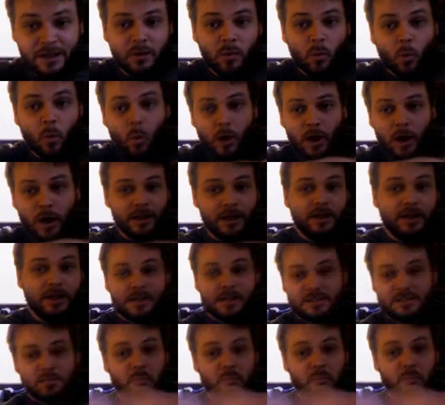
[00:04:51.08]
what
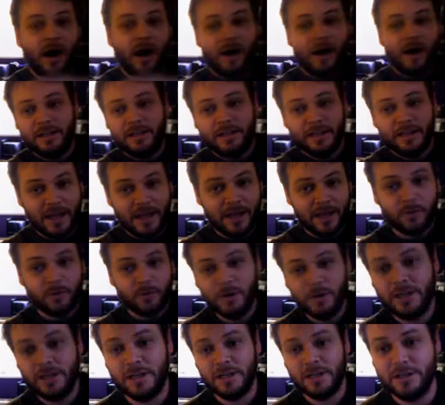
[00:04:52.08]
its body can
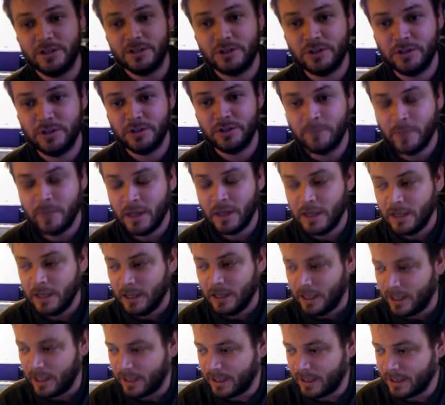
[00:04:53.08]
reach,
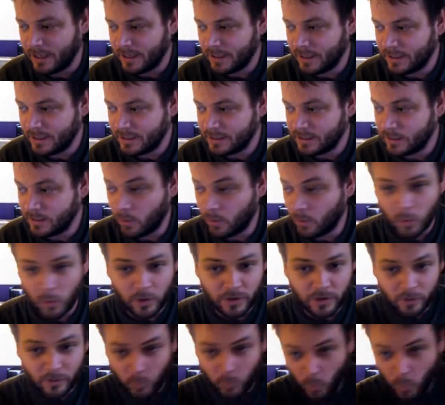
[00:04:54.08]
and
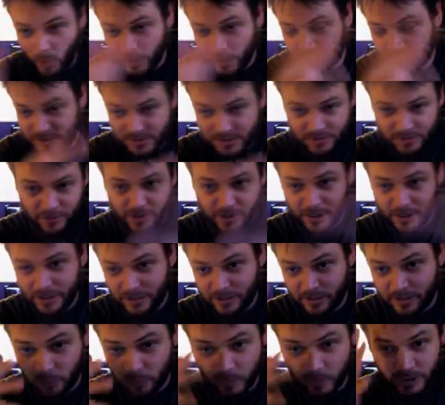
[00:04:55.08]
or what it's trying
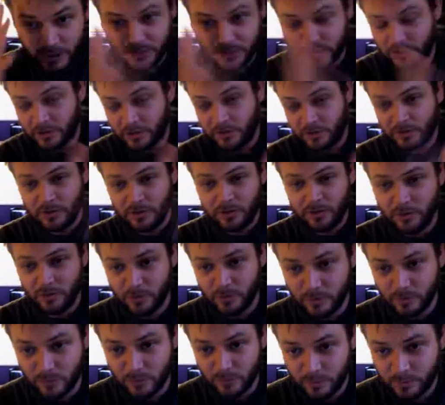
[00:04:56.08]
to reach or
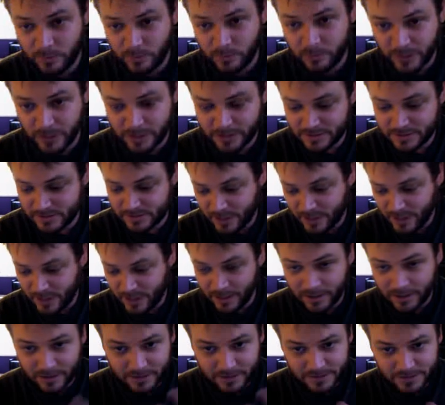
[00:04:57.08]
do is
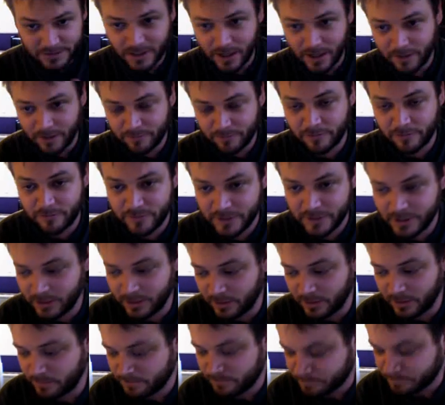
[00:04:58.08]
not
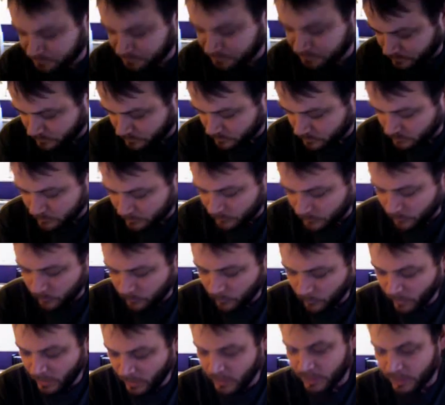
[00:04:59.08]
fulfilled.
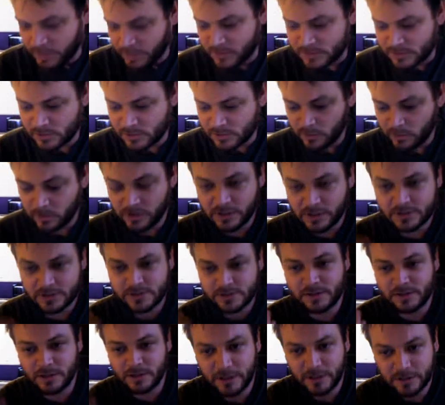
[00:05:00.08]
So this
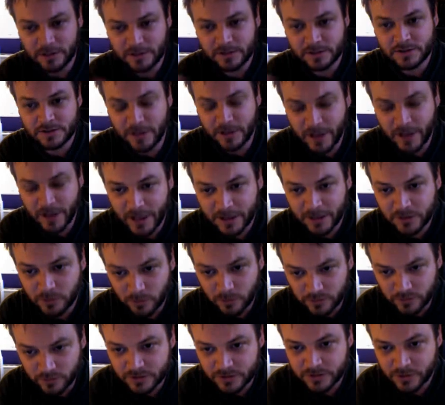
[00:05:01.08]
is just a
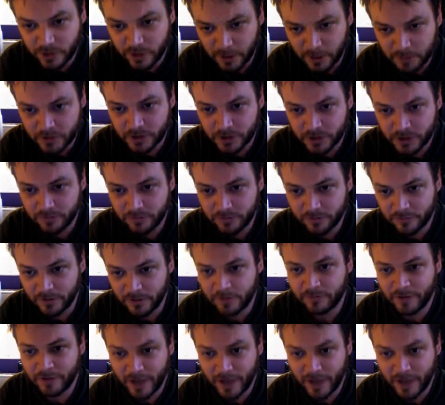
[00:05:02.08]
natural description of